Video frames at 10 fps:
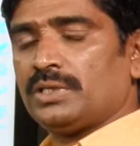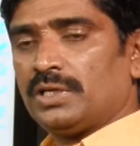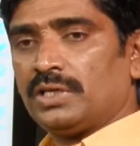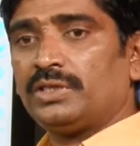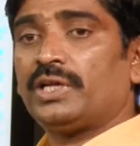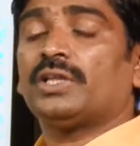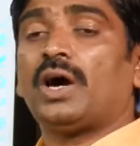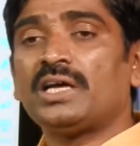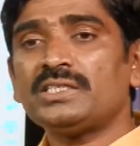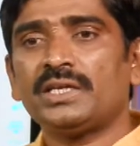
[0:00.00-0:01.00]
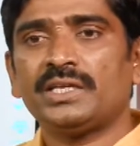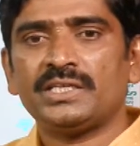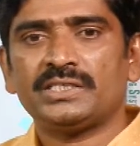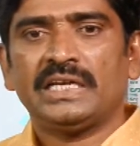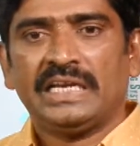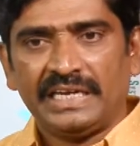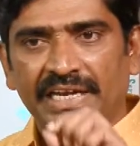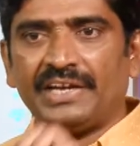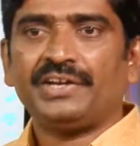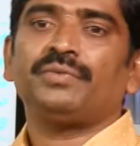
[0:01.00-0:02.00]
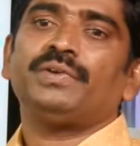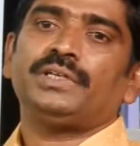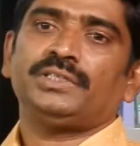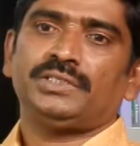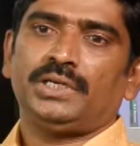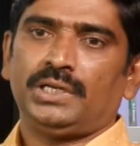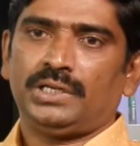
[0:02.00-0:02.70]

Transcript: then the answer is negative integer.